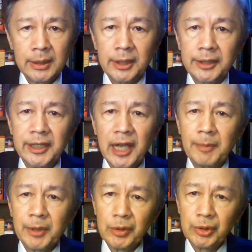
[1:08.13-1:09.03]
Today,
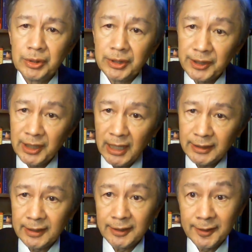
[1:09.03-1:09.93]
I'm going to
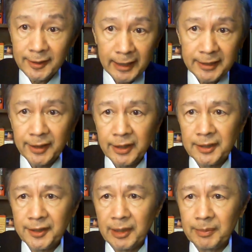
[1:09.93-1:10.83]
discuss this sexy
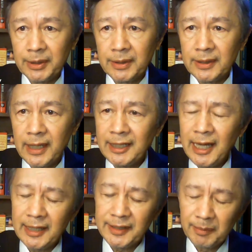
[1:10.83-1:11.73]
concept that
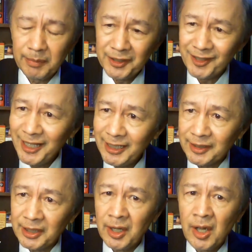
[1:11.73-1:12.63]
has
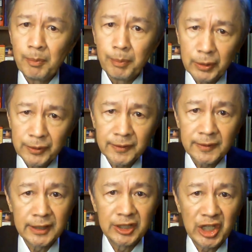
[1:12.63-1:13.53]
misled
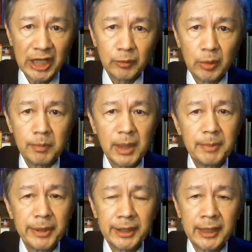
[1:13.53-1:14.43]
both the general
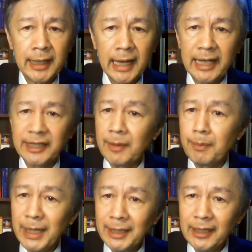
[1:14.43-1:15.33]
public
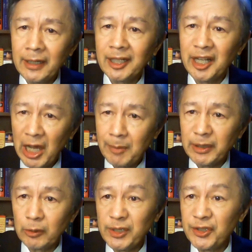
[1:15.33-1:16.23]
and many
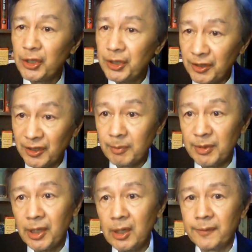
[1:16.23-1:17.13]
climate researchers
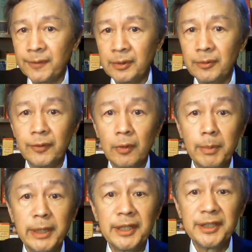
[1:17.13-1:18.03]
themselves for
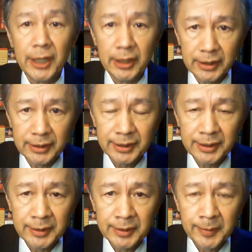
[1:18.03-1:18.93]
many
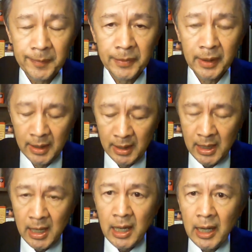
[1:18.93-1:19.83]
years.
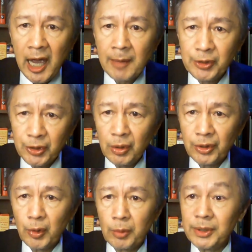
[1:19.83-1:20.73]
I'm sure
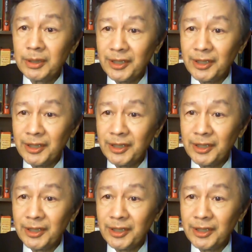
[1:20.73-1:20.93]
you'll be